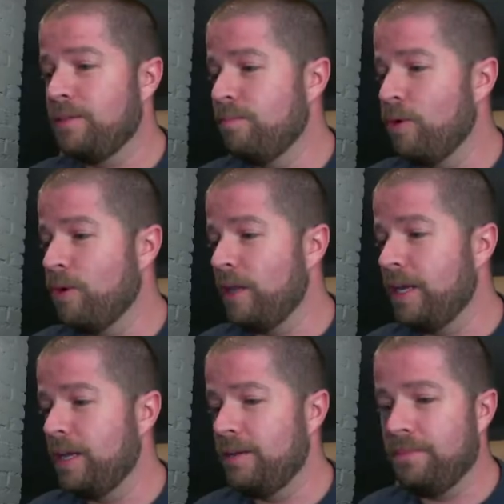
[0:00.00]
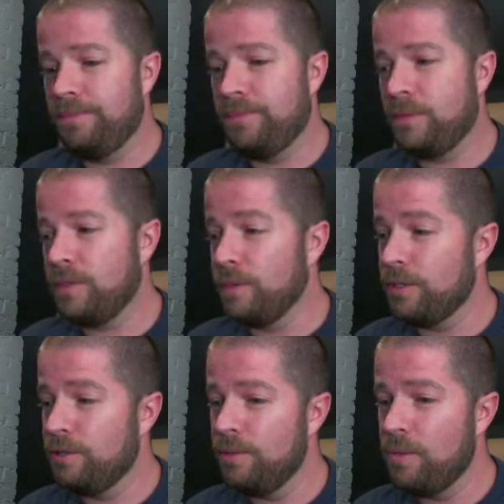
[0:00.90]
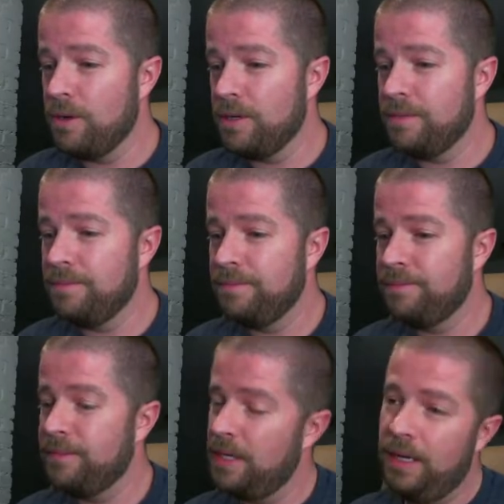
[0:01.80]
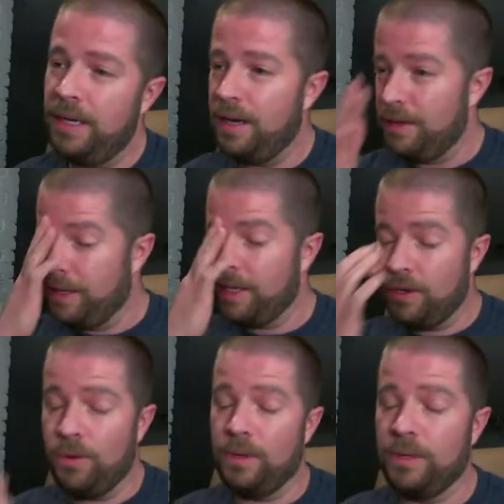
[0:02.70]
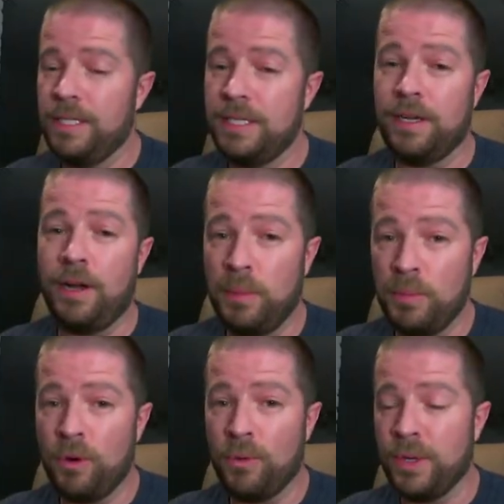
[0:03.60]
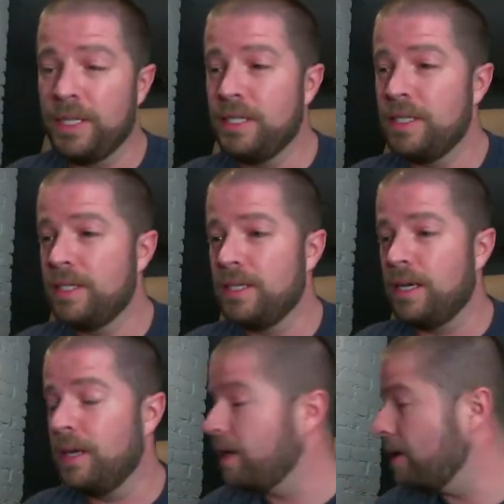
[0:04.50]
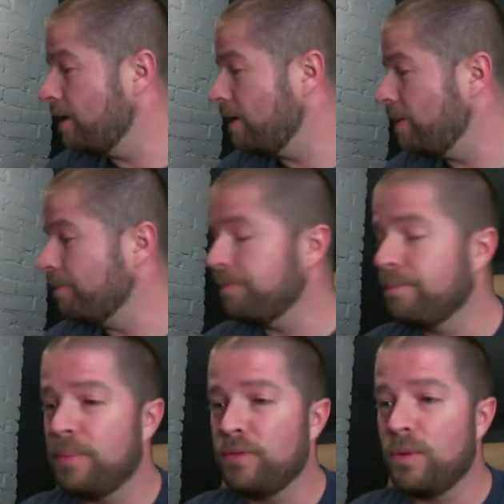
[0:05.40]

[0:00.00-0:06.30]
more like it. So we're 2-1. I'd like to go at least a couple more wins before I